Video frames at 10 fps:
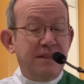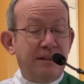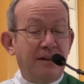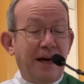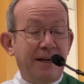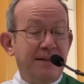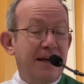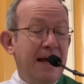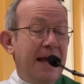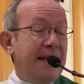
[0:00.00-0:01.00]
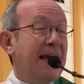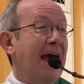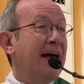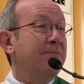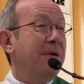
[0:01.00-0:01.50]
and light
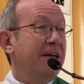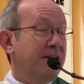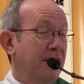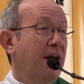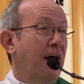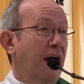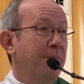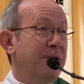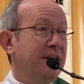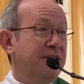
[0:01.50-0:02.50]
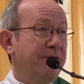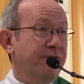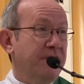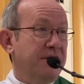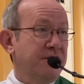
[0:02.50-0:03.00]
can make a big
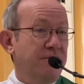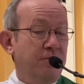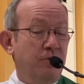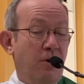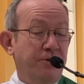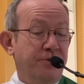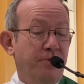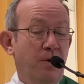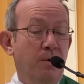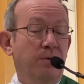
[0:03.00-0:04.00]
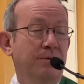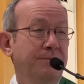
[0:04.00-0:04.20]
difference to the larger whole.